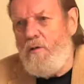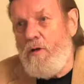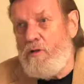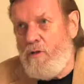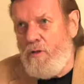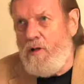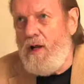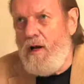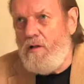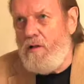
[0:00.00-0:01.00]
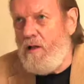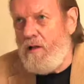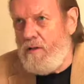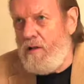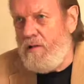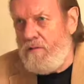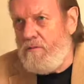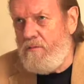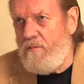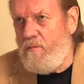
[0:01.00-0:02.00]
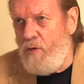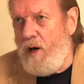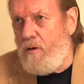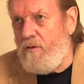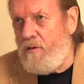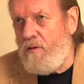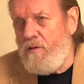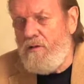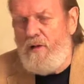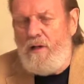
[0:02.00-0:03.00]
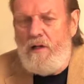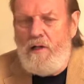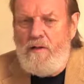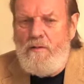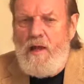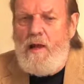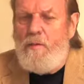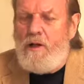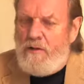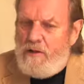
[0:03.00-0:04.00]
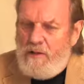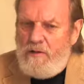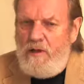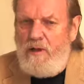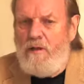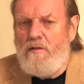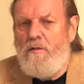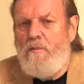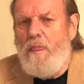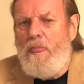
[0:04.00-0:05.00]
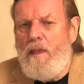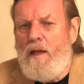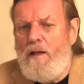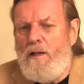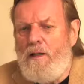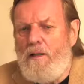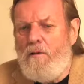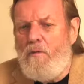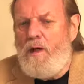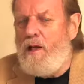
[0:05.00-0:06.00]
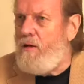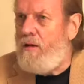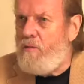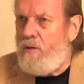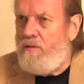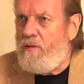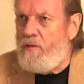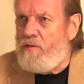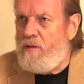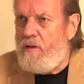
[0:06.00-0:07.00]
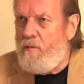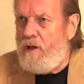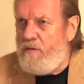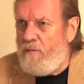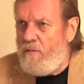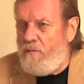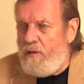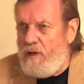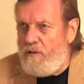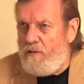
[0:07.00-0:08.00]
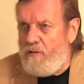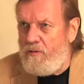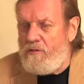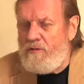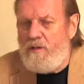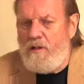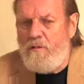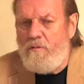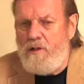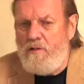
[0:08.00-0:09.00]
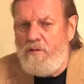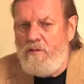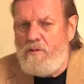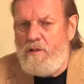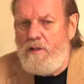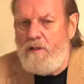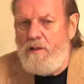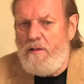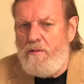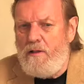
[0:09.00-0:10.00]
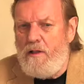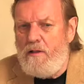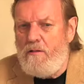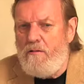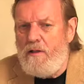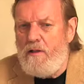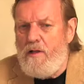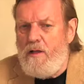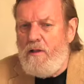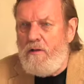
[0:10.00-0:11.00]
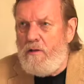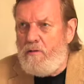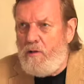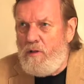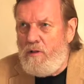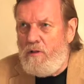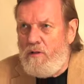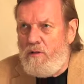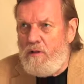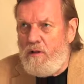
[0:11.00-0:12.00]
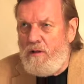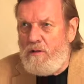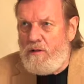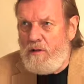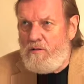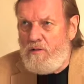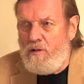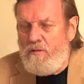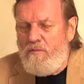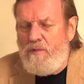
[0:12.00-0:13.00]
sort it out and not let it drown you. But on the other hand, we had all the revolutionary breakthroughs in the end of the 20th century